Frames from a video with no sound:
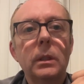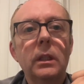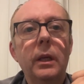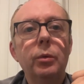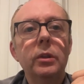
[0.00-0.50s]

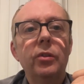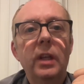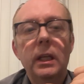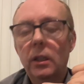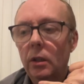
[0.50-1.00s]
They wouldn't
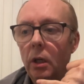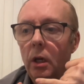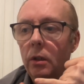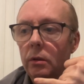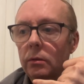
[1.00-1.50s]
say,
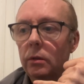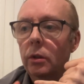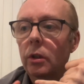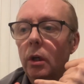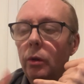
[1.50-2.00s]
oh,
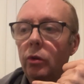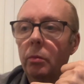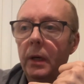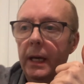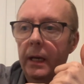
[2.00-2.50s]
go to
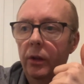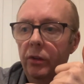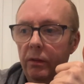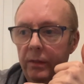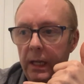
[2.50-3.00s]
my house
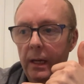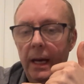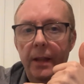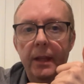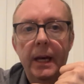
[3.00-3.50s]
if they're
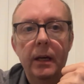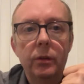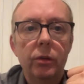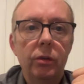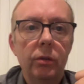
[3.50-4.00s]
at the
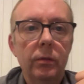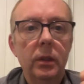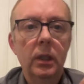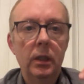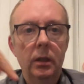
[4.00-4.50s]
house.
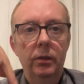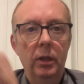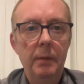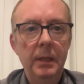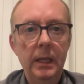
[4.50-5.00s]
So
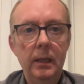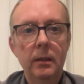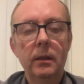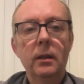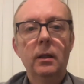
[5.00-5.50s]
I'm
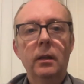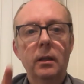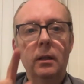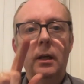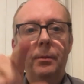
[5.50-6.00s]
here,
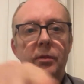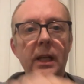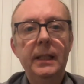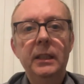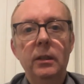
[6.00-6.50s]
I'm
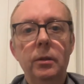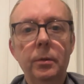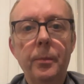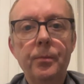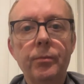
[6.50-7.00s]
telling
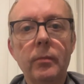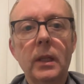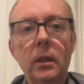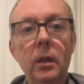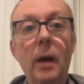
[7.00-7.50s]
you,
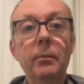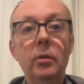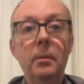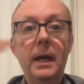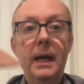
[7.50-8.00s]
come
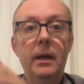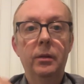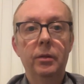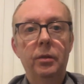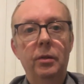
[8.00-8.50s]
to my
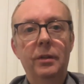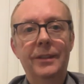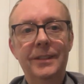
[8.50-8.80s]
house.